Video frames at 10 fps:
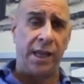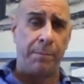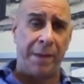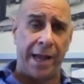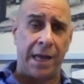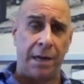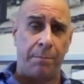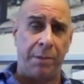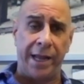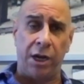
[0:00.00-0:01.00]
get back on a
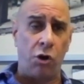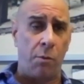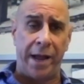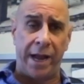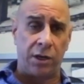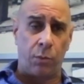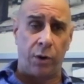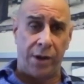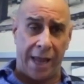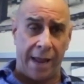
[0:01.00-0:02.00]
plane and go back to where
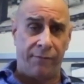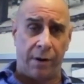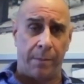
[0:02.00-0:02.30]
you came from,